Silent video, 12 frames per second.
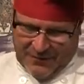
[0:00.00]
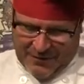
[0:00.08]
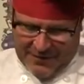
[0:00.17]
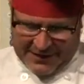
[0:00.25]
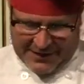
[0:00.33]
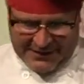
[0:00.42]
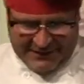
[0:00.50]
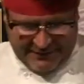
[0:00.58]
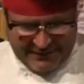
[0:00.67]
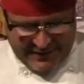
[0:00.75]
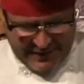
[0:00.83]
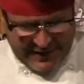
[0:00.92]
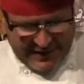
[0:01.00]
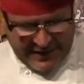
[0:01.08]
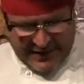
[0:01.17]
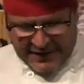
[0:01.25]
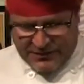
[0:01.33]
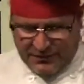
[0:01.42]
What we're going to do
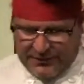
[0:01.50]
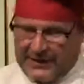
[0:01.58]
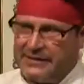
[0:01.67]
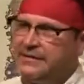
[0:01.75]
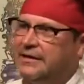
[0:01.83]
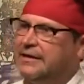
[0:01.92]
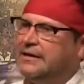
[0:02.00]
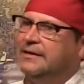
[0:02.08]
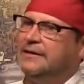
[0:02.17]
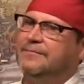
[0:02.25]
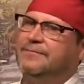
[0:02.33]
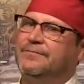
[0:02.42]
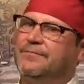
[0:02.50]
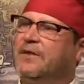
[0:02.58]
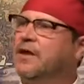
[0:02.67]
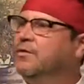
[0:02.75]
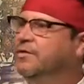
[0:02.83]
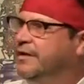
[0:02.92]
is
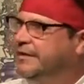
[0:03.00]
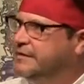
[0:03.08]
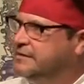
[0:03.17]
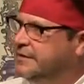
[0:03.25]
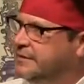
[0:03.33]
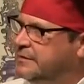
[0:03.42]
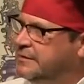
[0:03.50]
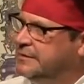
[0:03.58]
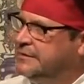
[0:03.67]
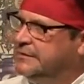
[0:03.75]
we've got these little